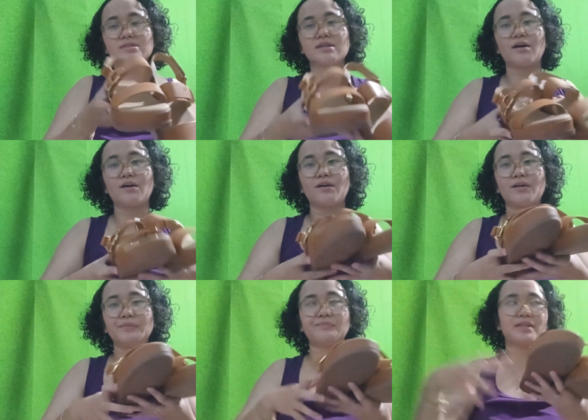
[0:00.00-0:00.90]

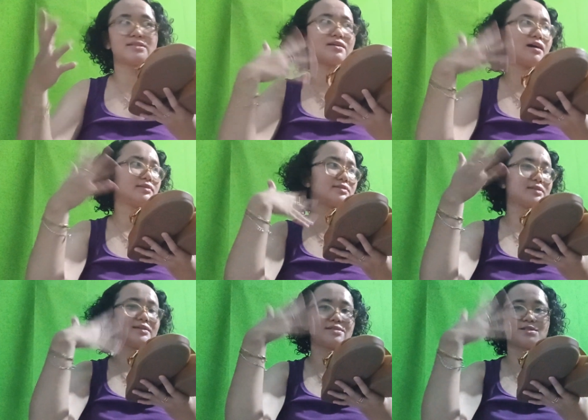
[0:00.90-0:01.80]
So it's hot,
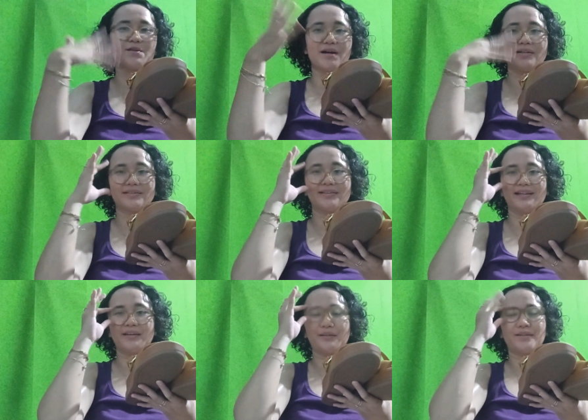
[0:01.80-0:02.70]
so hot in
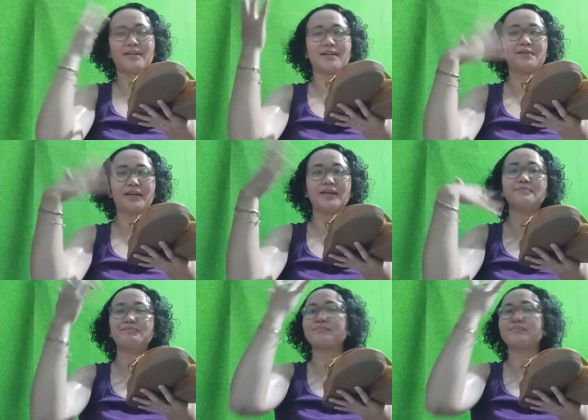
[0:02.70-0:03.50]
here. Okay,